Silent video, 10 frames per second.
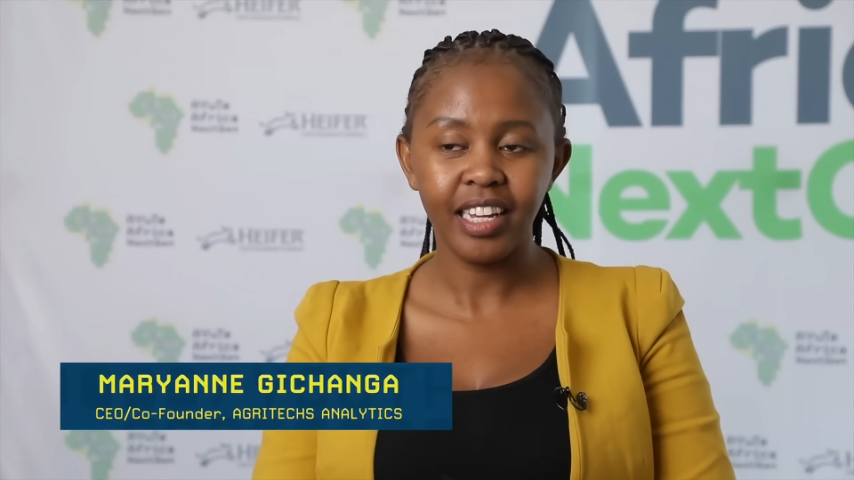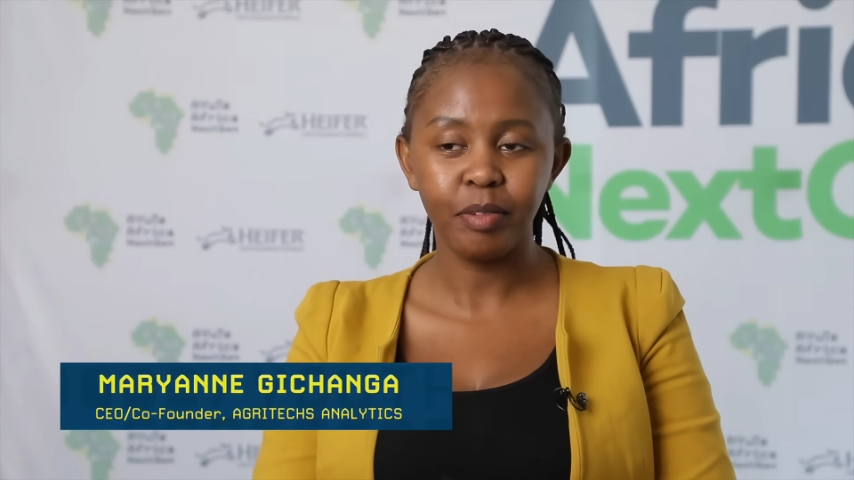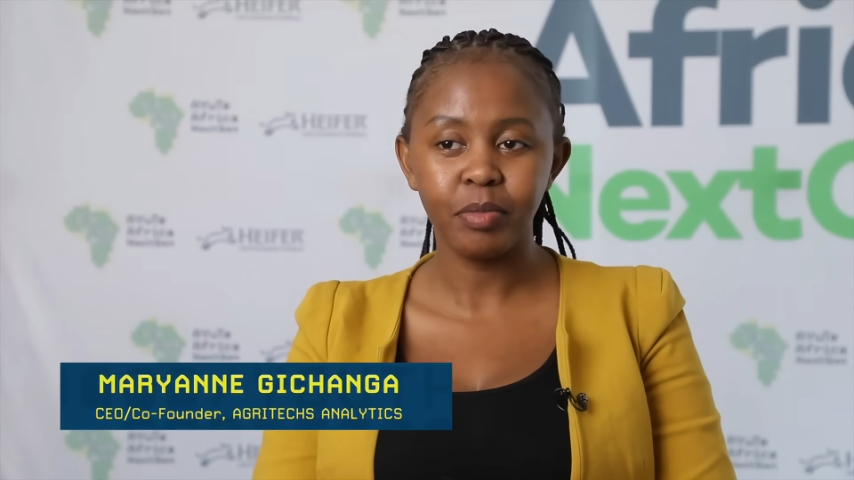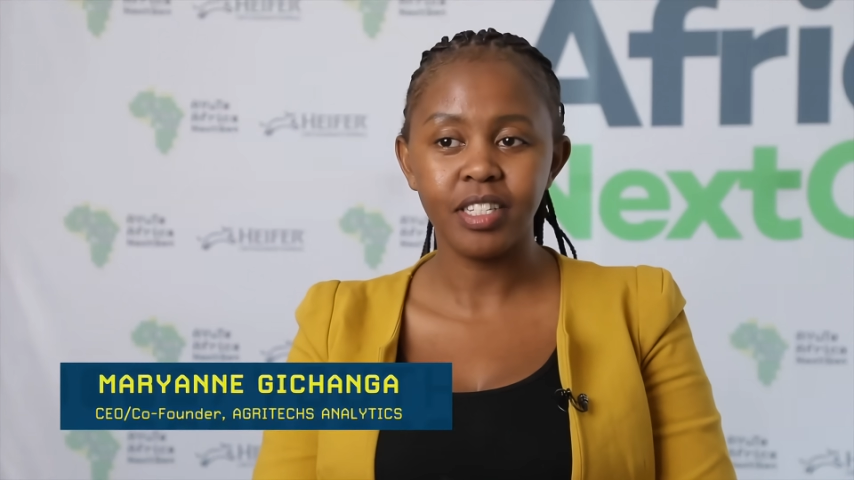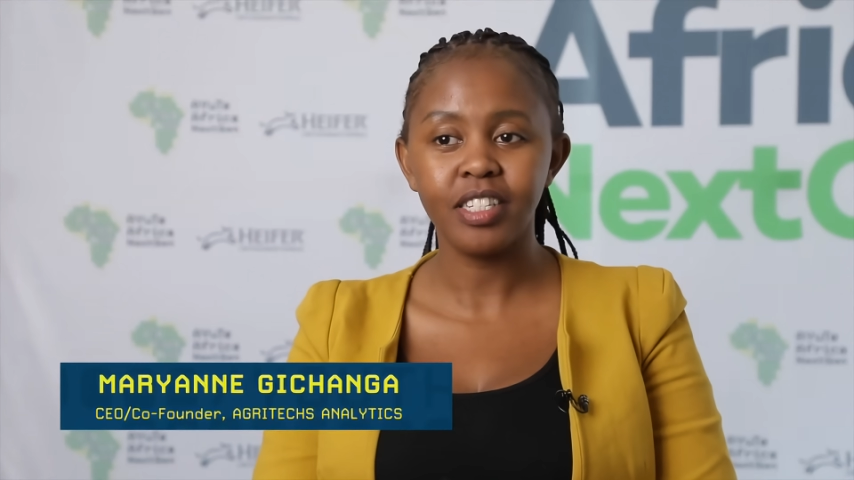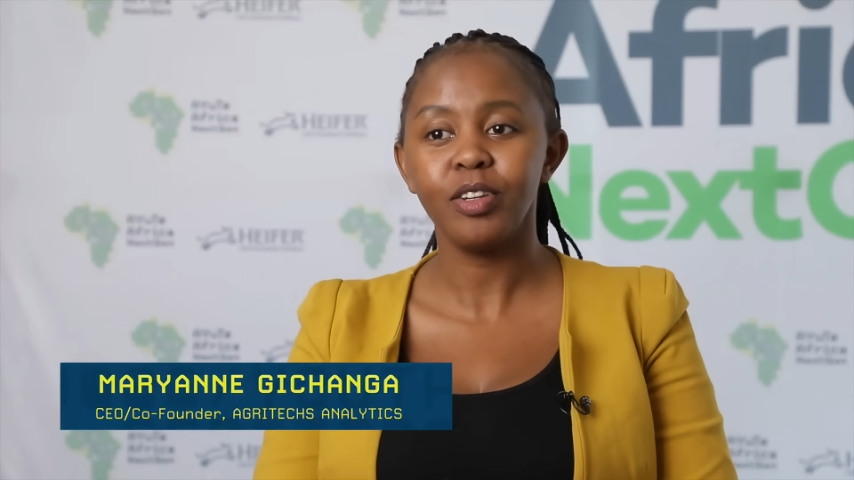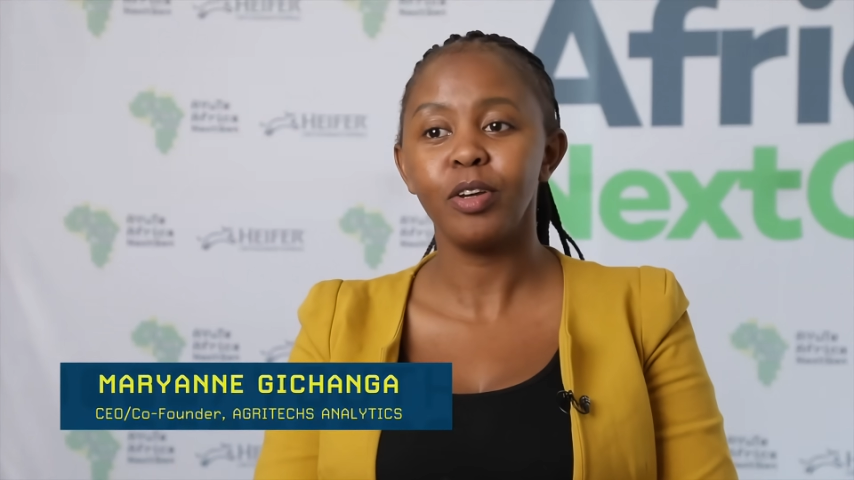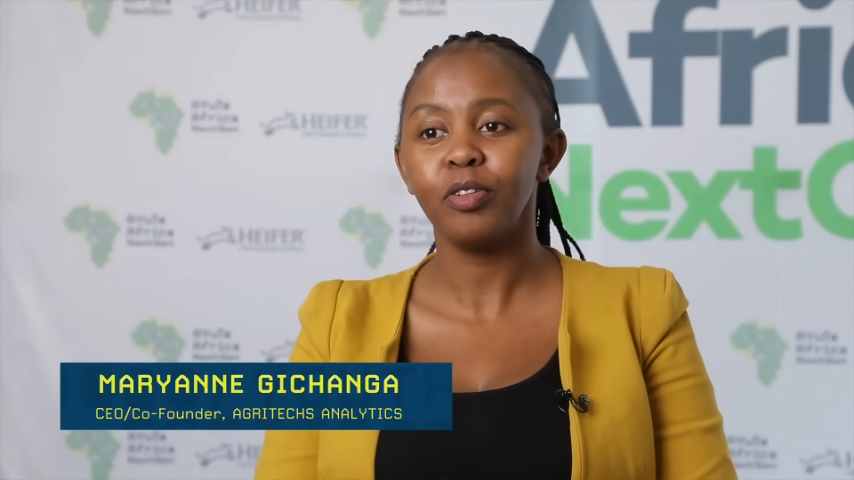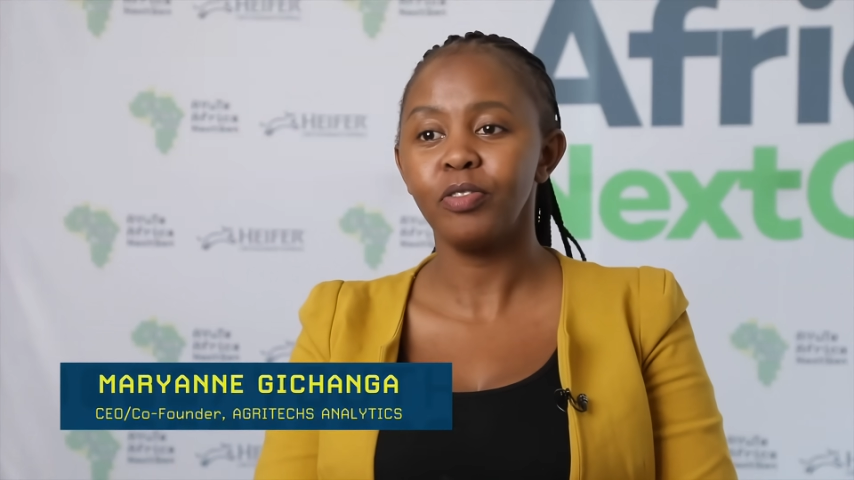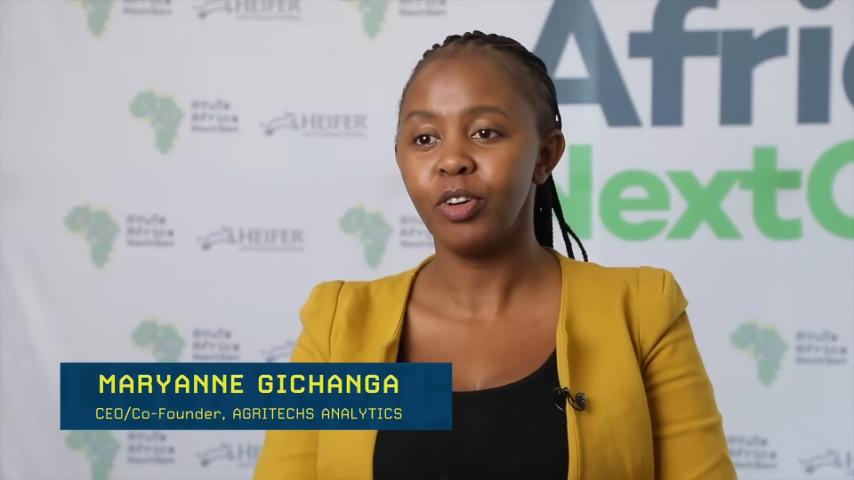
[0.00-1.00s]
I'm the CEO
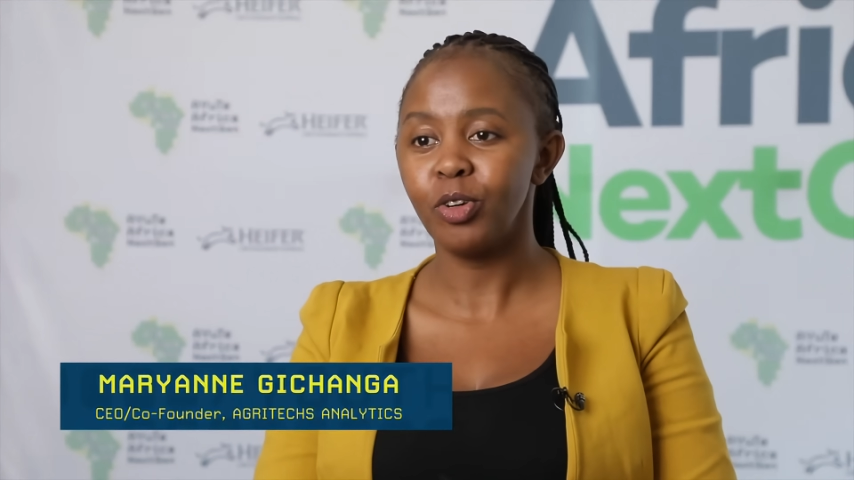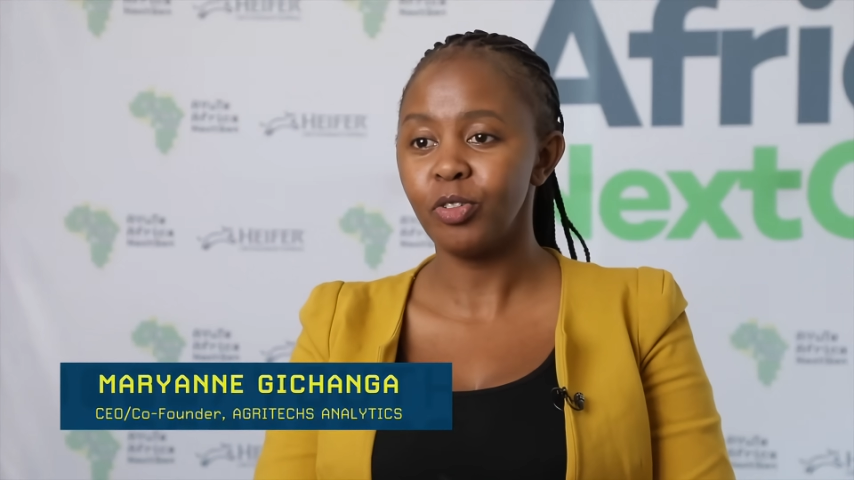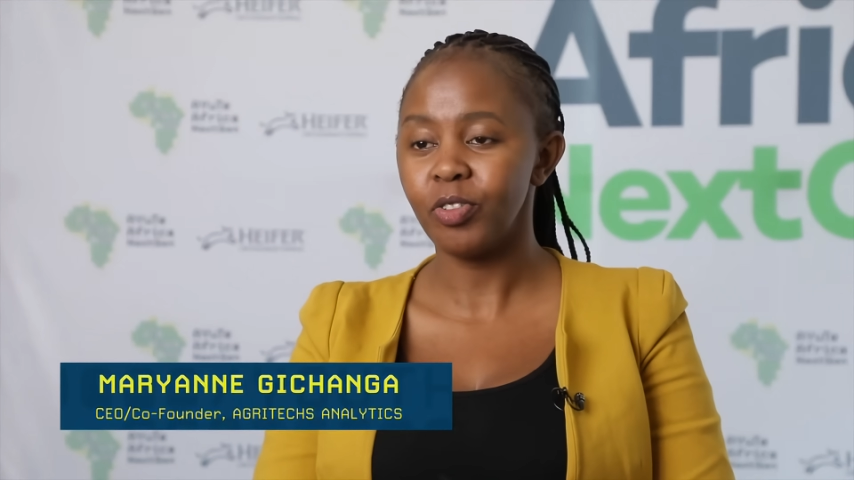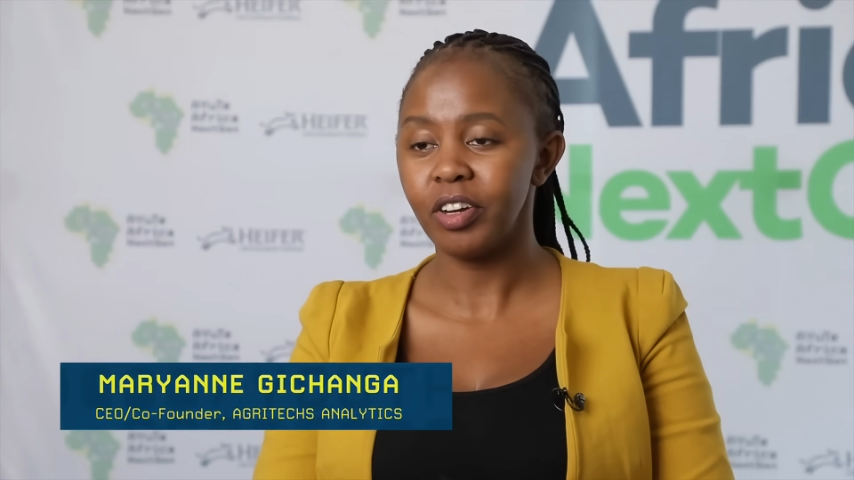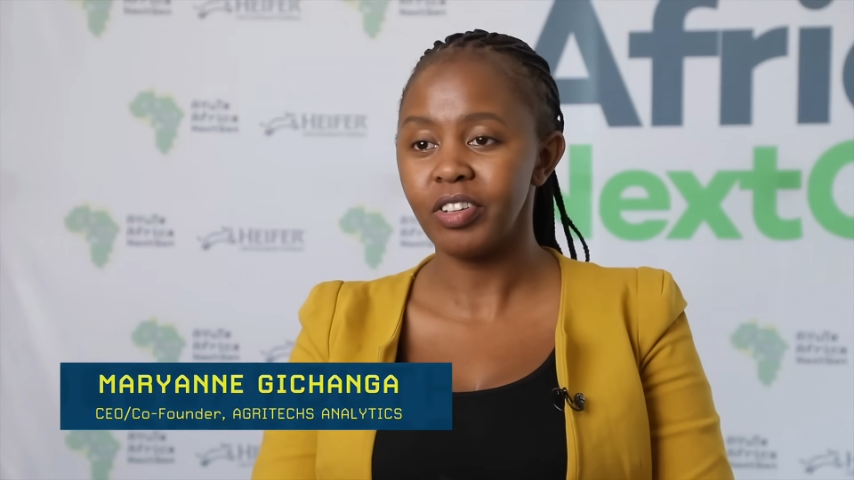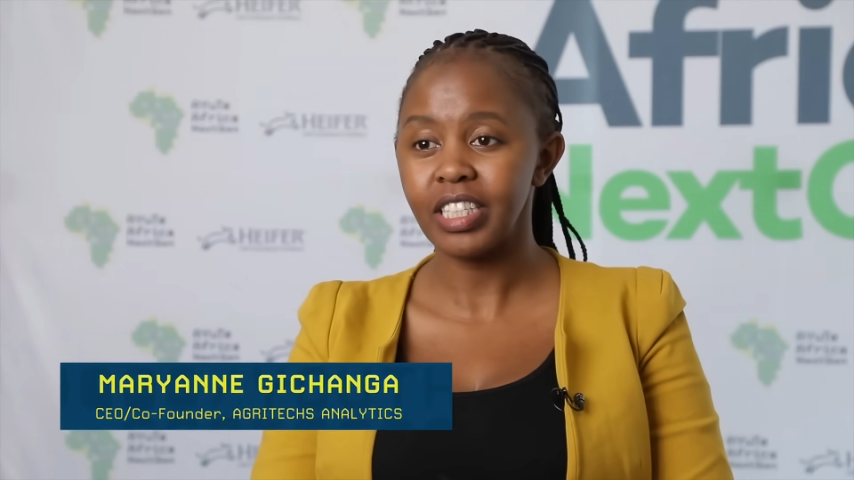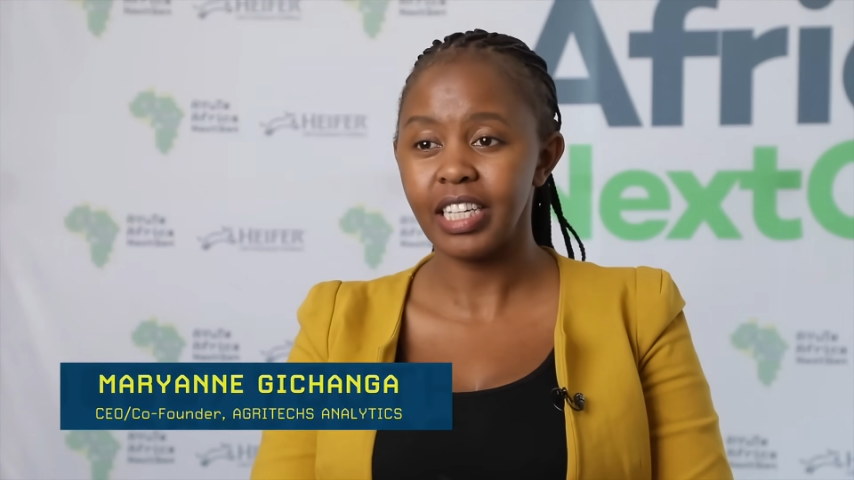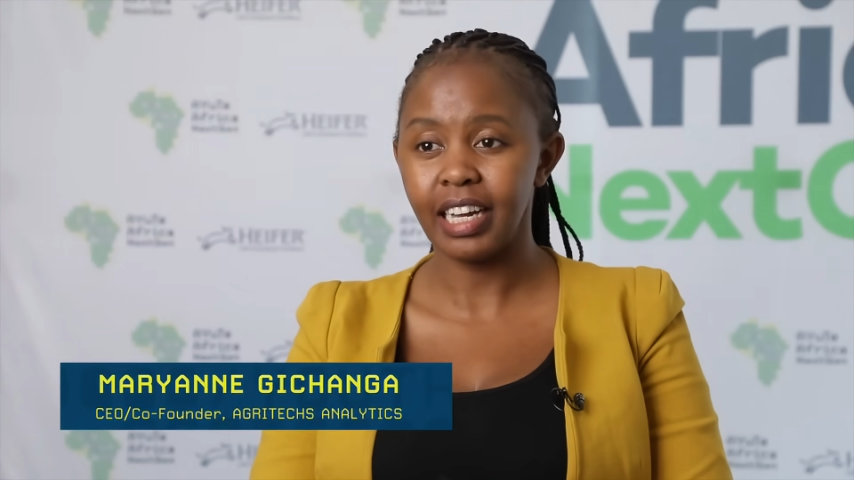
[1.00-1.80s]
and co-founder of Agritech